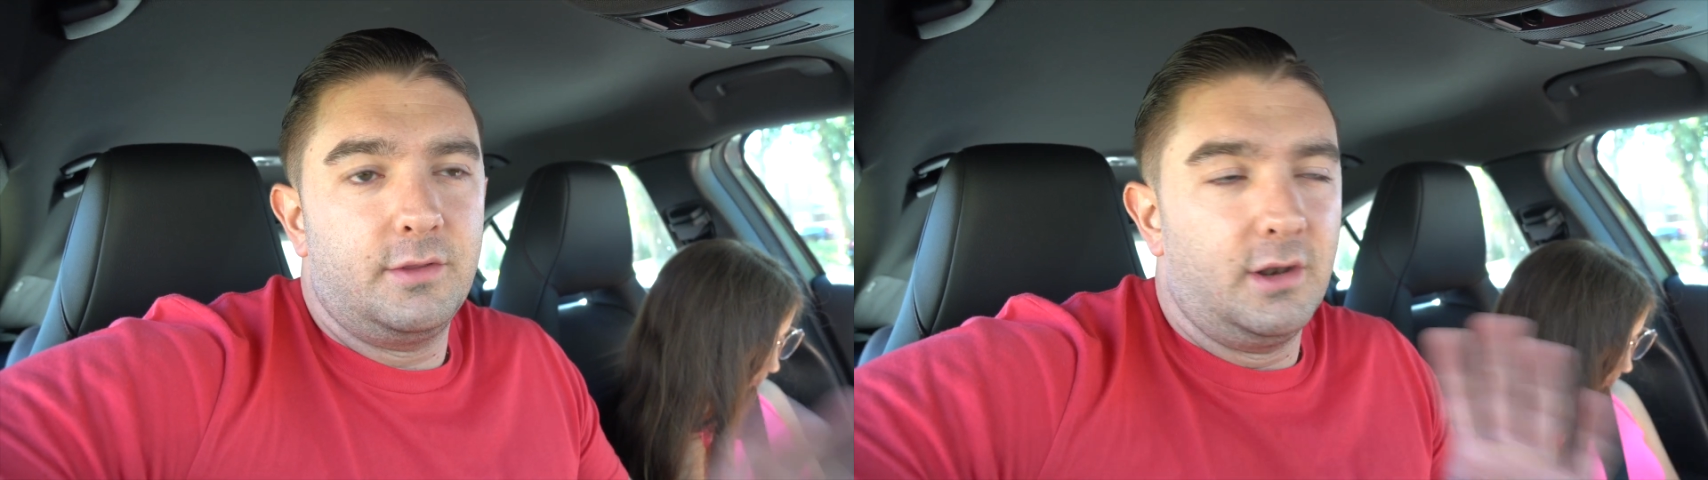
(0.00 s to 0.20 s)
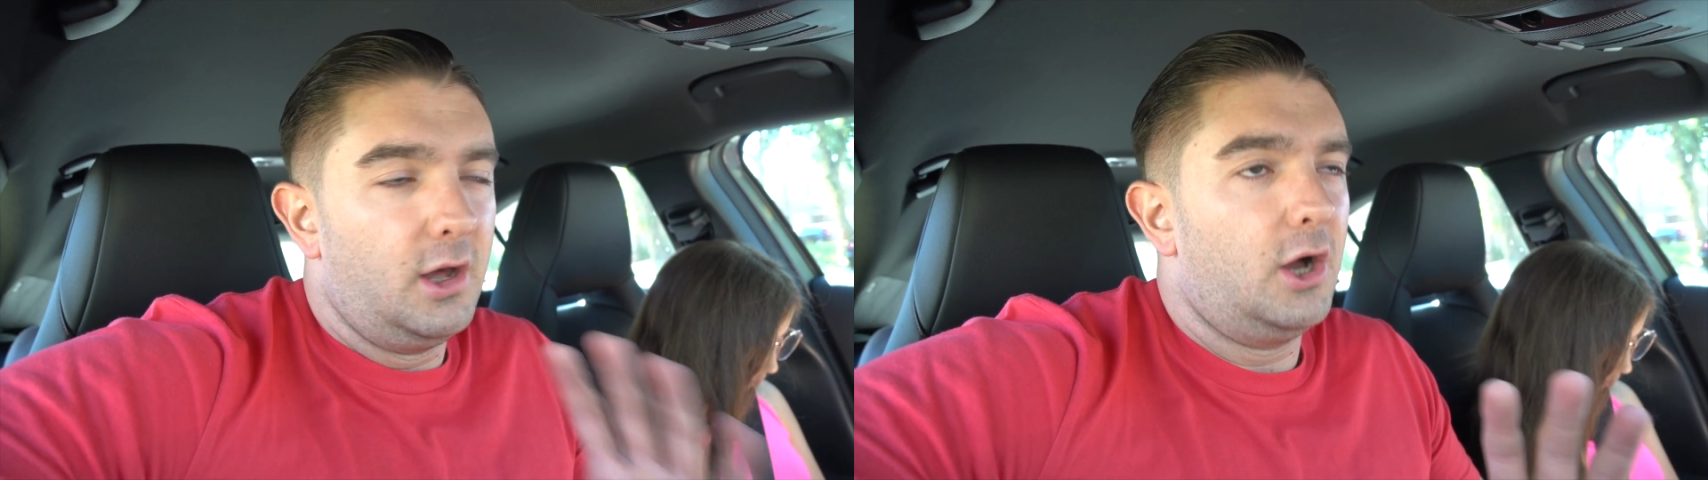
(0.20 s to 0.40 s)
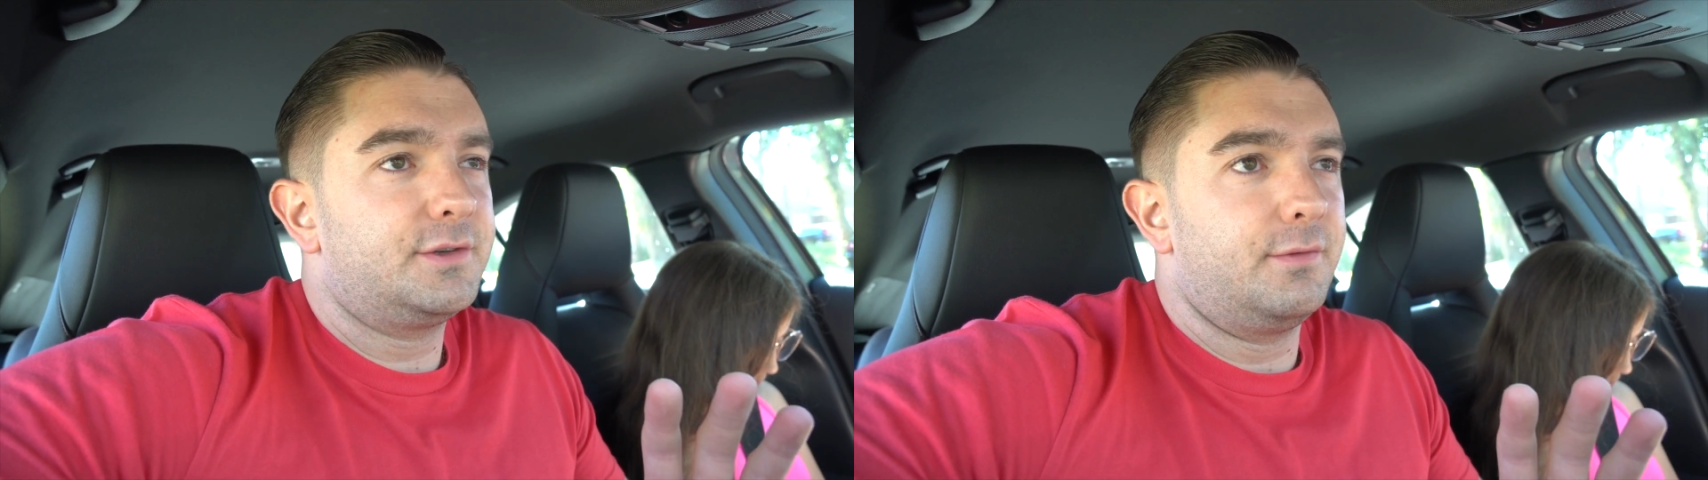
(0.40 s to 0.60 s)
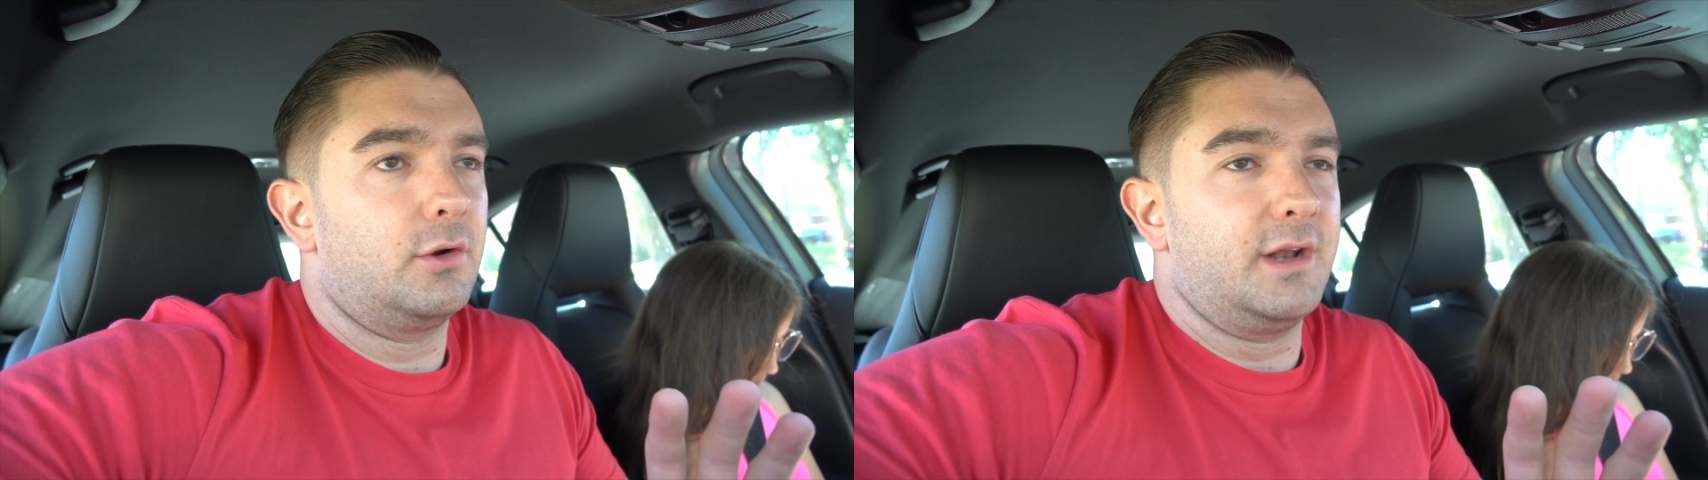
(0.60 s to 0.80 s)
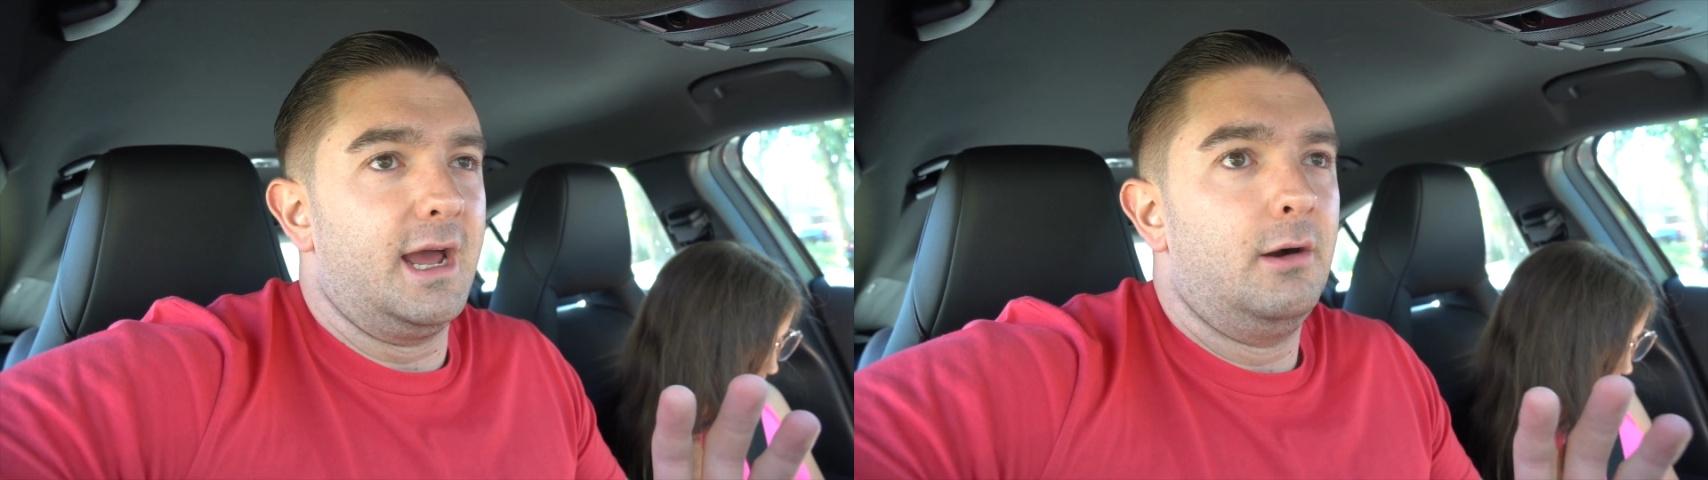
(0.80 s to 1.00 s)
The last
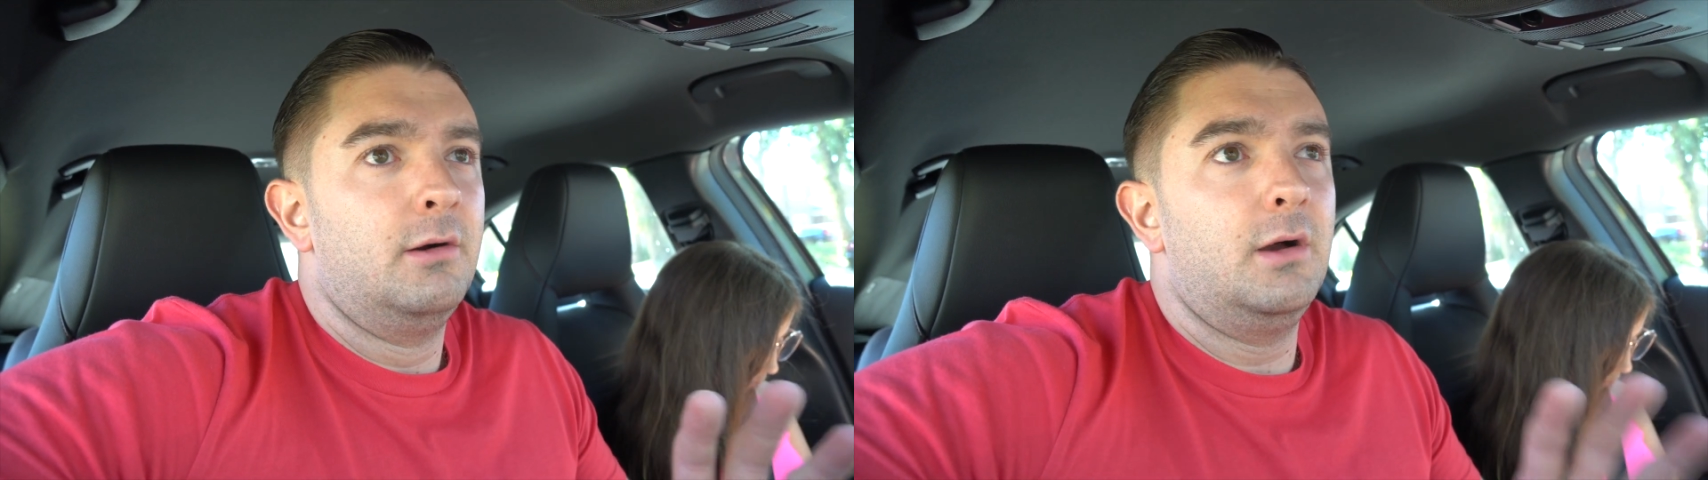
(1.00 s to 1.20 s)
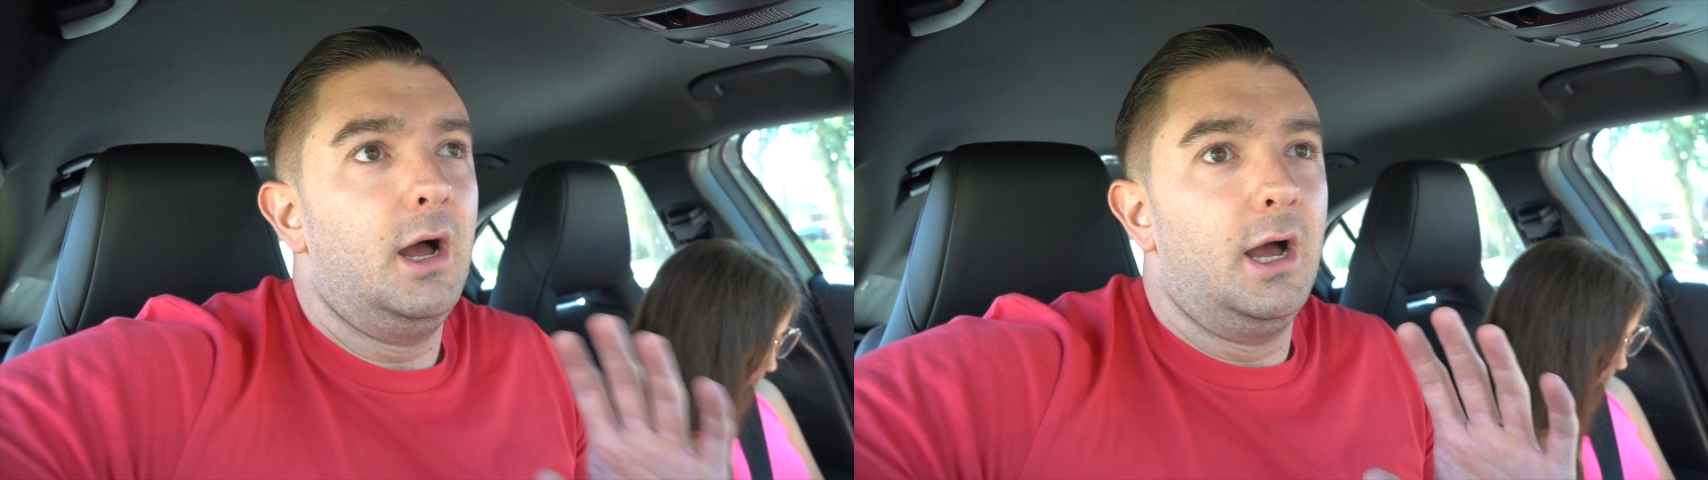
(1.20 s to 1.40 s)
vlog now.